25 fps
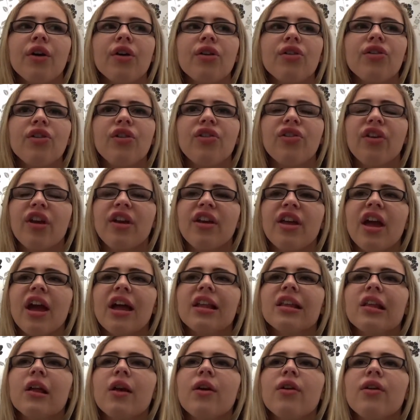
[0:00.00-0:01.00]
And he's like, yeah,
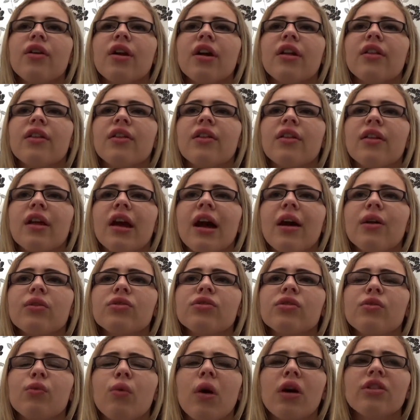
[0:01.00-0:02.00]
Logan,
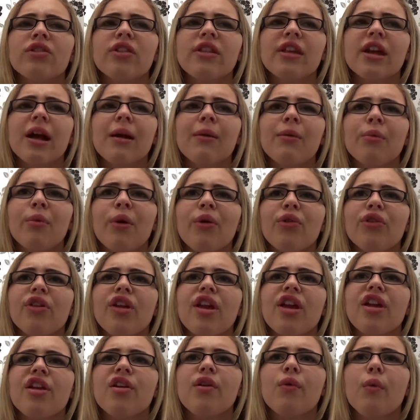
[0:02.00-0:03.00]
why did they come and rescue
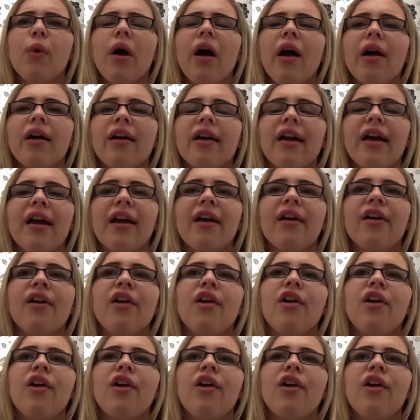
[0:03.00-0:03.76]
you? You work here.